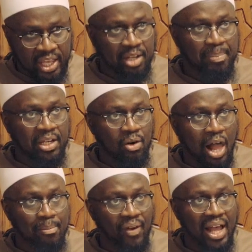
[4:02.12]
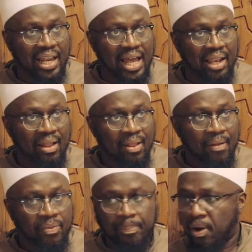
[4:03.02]
it can be in the realm of halal,
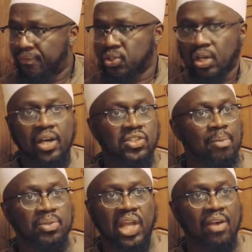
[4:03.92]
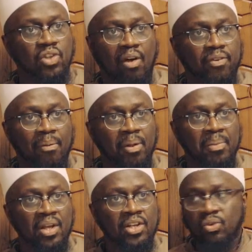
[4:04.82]
the Prophet sallallahu alayhi wa sallam staves off from them.
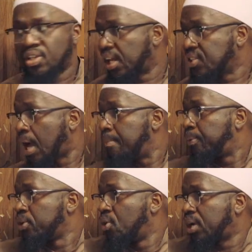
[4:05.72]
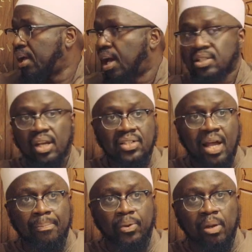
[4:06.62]
So as an example, you look at, as an
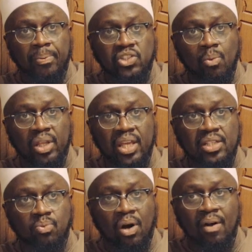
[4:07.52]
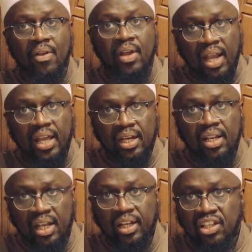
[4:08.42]
example, the Prophet will eat what? Like
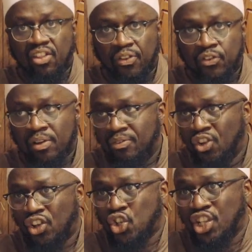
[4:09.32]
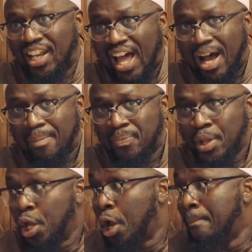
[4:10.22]
not just lamb,
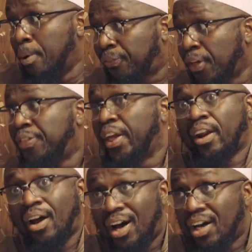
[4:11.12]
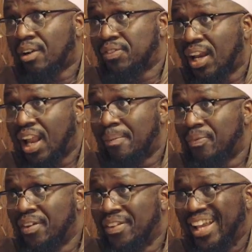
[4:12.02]
but the dhira'ah of the lamb.
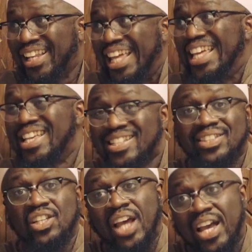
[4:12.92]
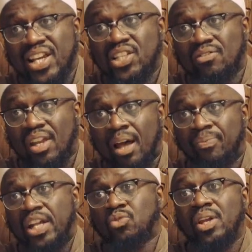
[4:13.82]
And the easiest to digest of the lamb.
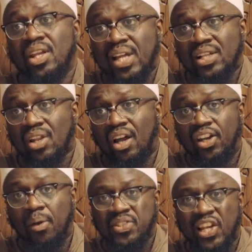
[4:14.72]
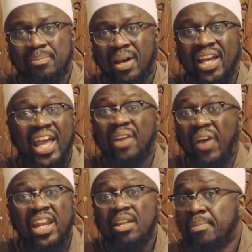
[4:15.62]
That's where he's at sallallahu alayhi wa sallam, if
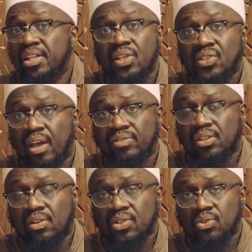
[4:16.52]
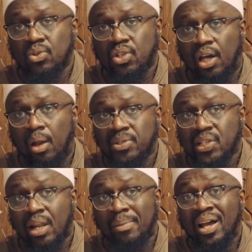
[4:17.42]
any meat is saved to the Rasul sallallahu
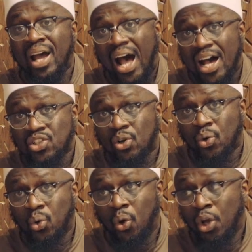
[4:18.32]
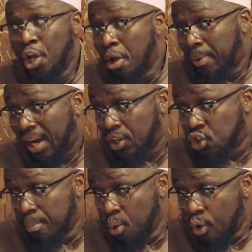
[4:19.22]
alayhi wa sallam, as a rule. But now
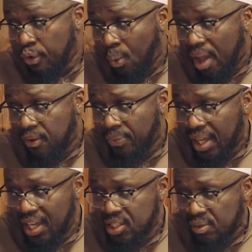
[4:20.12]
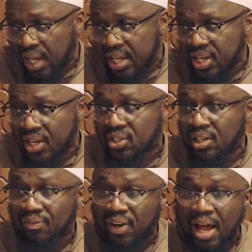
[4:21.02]
as you move away from the ease of
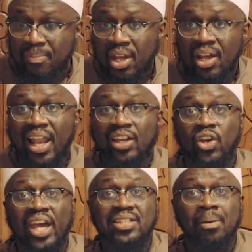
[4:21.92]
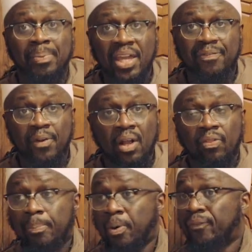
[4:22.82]
digestion of lamb, like you get to beef,
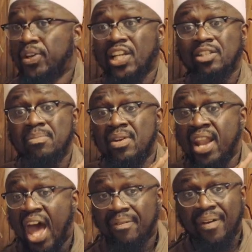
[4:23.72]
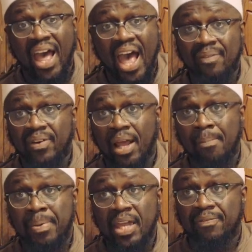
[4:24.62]
the Prophet sallallahu alayhi wa sallam never ever
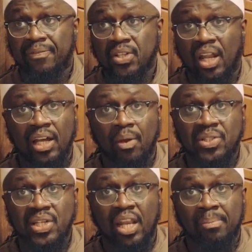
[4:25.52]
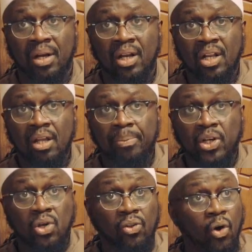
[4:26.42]
ate beef sallallahu alayhi wa sallam.
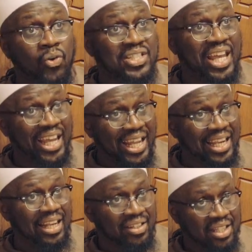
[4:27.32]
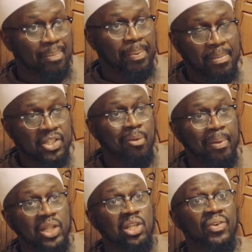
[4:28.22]
Because although there's a hill, there's a
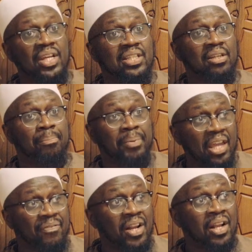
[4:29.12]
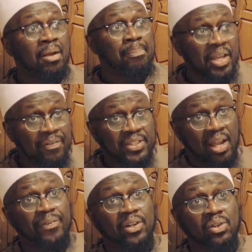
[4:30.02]
permissibility of eating beef, beef
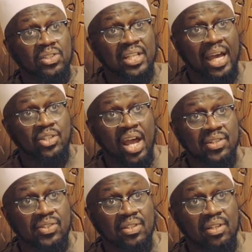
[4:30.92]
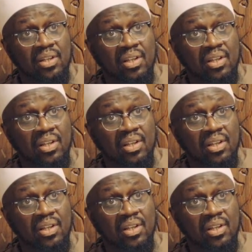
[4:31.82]
difficult to digest.